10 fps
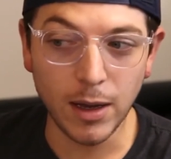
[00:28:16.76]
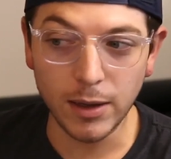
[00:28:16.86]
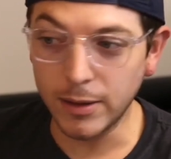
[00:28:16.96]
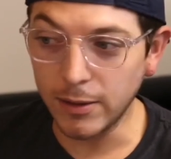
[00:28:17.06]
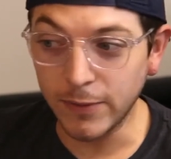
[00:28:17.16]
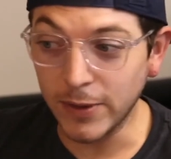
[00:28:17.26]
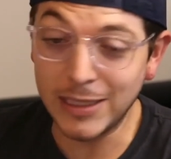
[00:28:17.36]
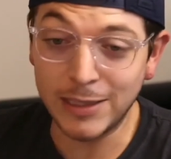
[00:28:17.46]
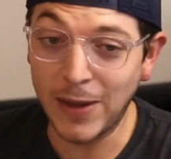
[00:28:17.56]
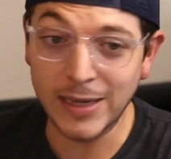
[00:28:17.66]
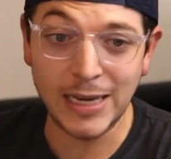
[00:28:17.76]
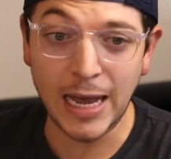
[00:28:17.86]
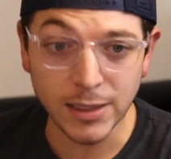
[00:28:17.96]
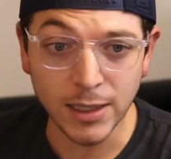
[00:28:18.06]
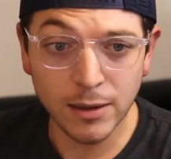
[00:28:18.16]
because he's
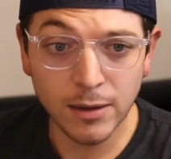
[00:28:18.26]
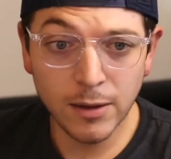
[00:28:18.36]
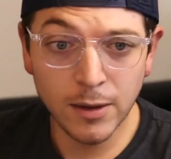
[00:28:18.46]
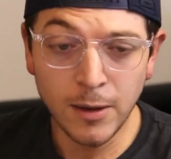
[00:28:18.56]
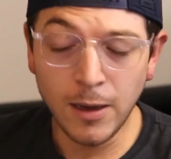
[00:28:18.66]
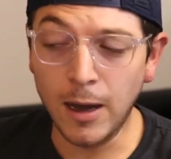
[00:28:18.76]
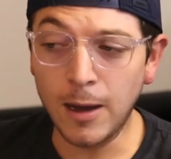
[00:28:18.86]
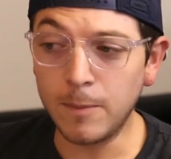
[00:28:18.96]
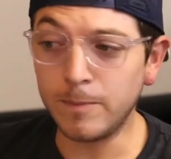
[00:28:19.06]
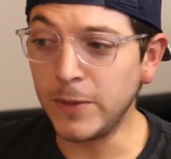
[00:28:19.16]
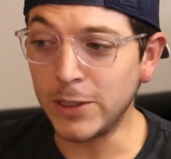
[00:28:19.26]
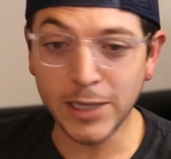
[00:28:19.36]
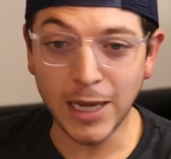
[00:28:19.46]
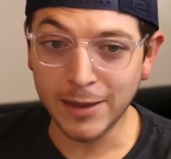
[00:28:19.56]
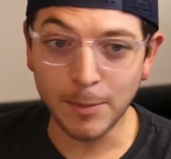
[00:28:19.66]
fantastic. He's just
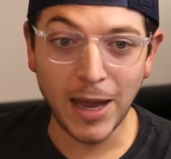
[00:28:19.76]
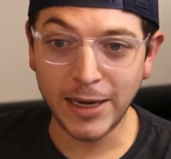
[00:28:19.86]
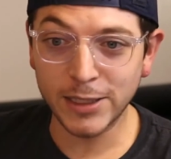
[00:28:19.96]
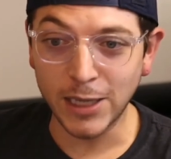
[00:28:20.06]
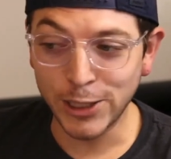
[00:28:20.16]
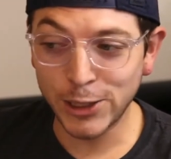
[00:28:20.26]
got the Midas touch.